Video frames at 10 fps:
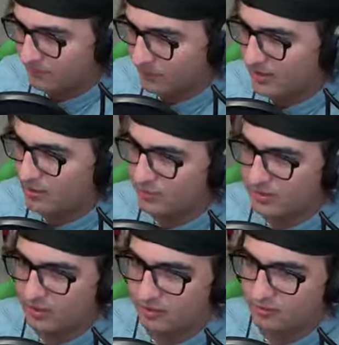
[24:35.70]
There we
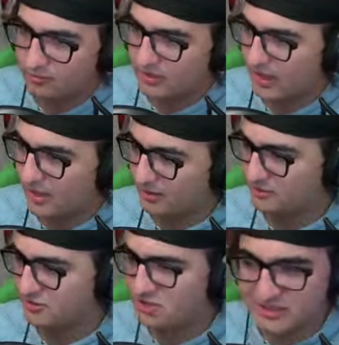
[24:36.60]
go. God.
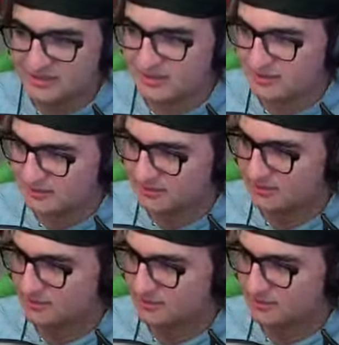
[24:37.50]
Jesus.